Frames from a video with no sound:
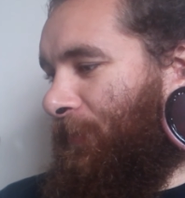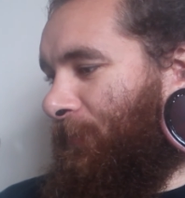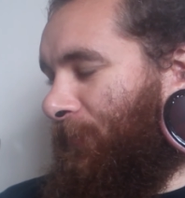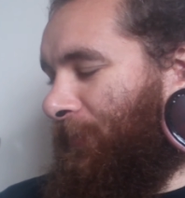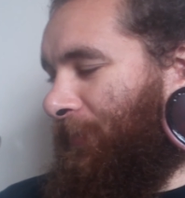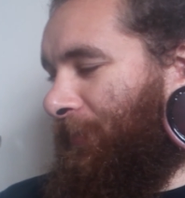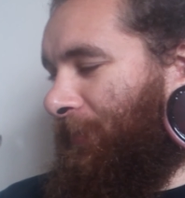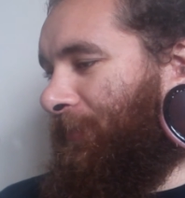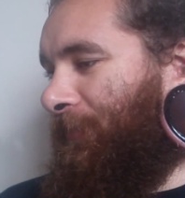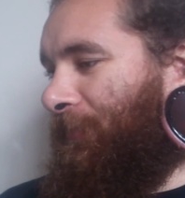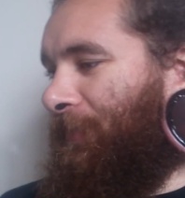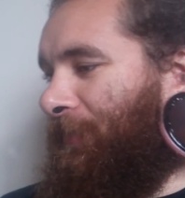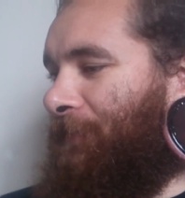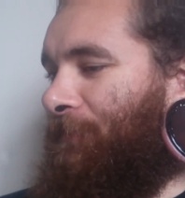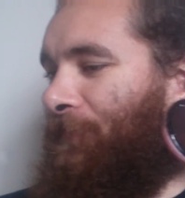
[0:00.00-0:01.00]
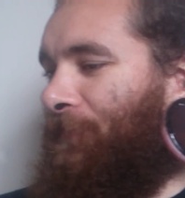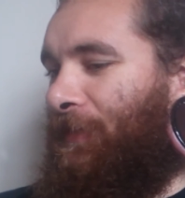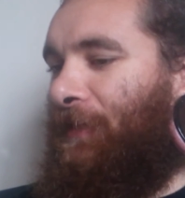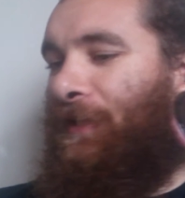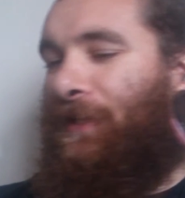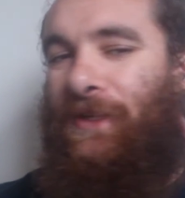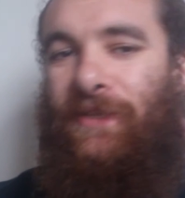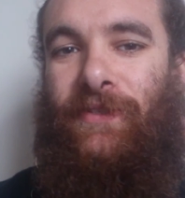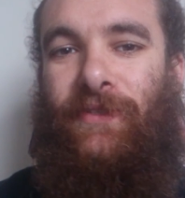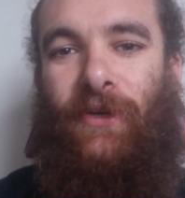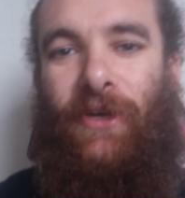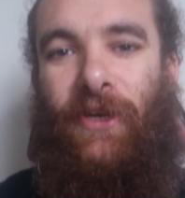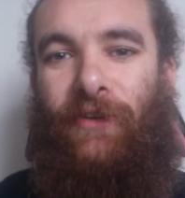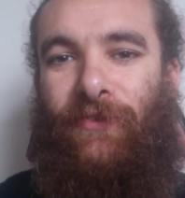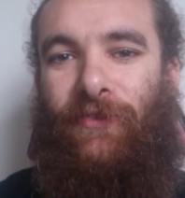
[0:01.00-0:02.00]
what can you do? It's not
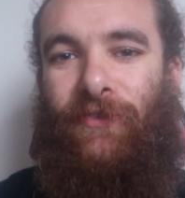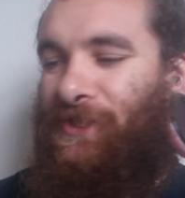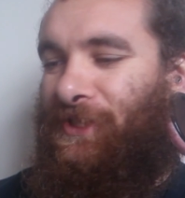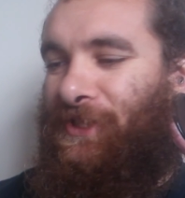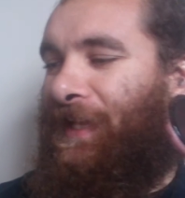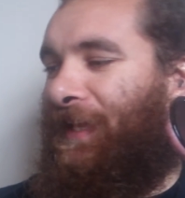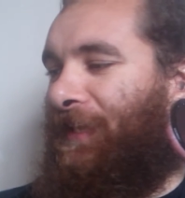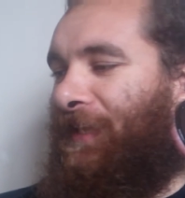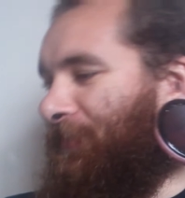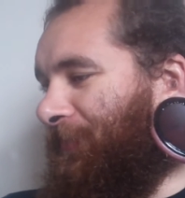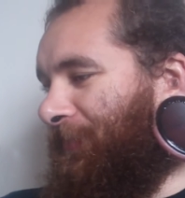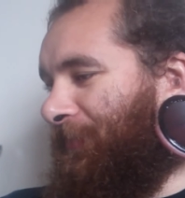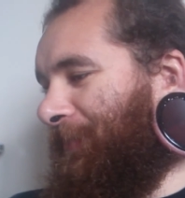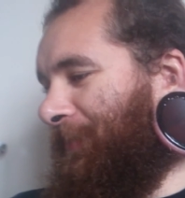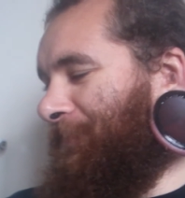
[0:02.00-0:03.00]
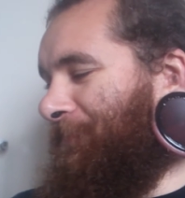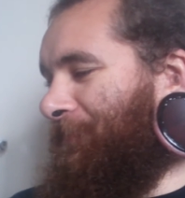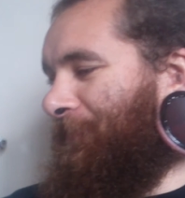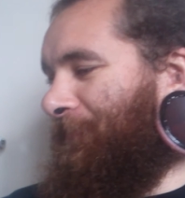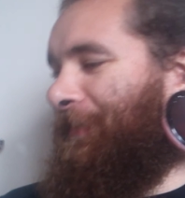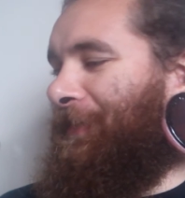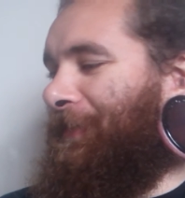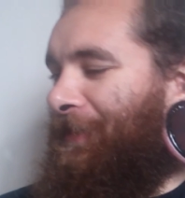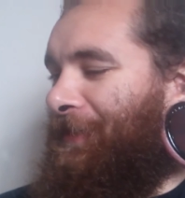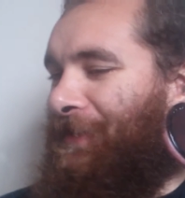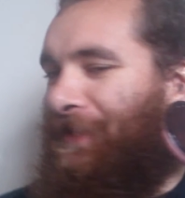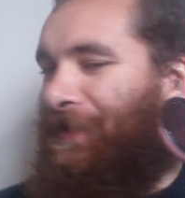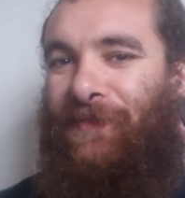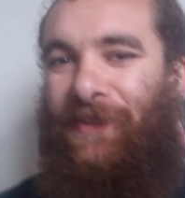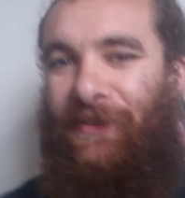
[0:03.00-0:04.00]
her fault, she's a cat, so
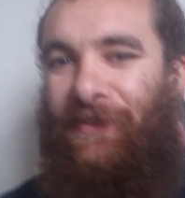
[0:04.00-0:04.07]
lovely